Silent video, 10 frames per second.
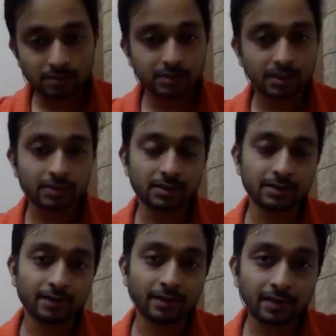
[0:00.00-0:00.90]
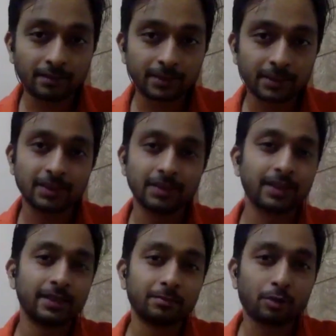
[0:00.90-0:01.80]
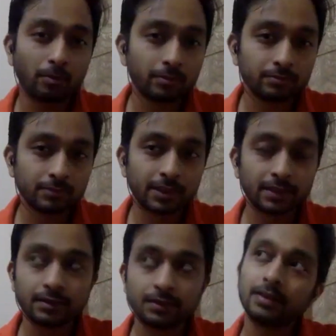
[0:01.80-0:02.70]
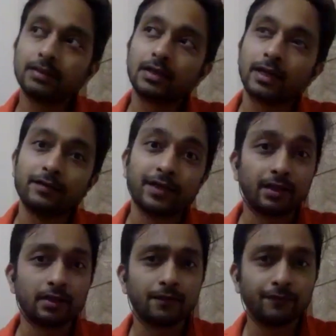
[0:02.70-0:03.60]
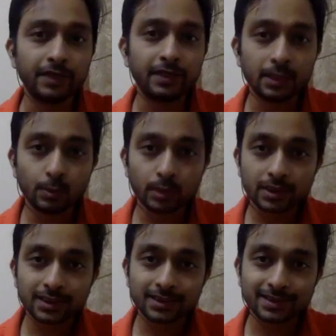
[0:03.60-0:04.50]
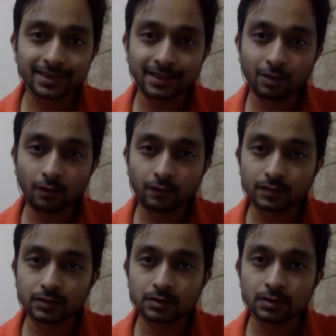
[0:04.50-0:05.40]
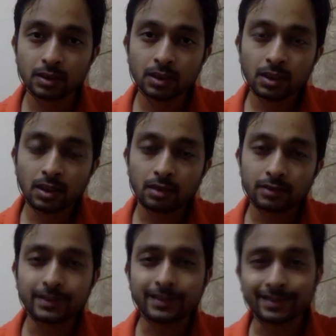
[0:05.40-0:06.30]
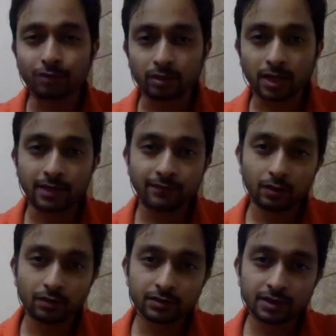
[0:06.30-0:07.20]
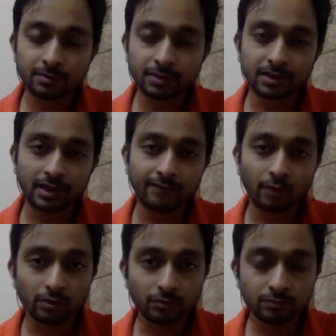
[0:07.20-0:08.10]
and run them. And again, the problem in the kind of data that we deal with is that they're often the data is not high velocity, but it's high volume,